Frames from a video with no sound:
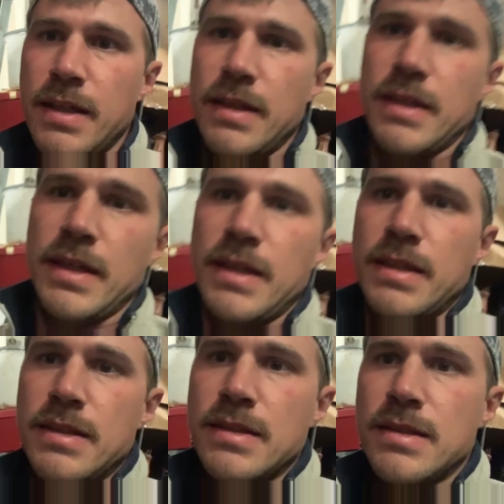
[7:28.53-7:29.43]
that
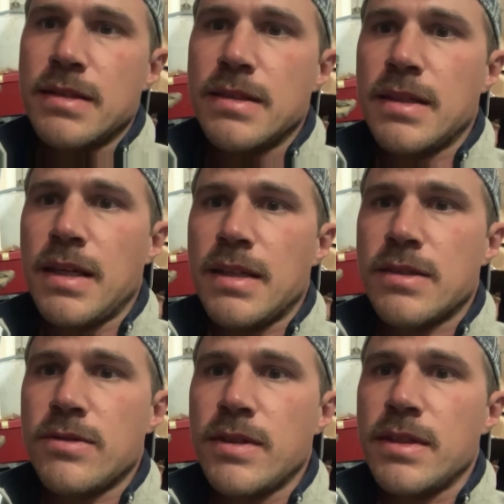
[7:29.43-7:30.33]
is not
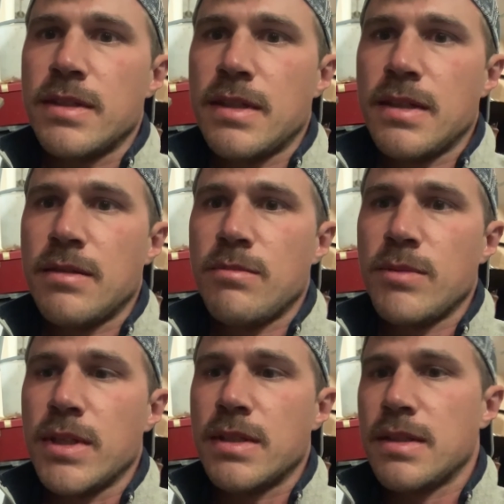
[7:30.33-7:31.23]
straight,
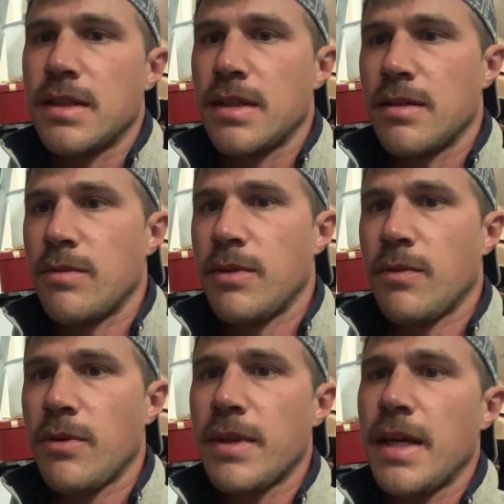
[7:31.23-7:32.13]
but uh, we can
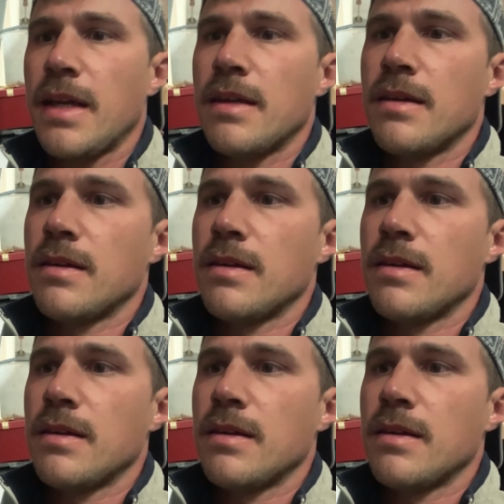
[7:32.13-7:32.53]
work with that.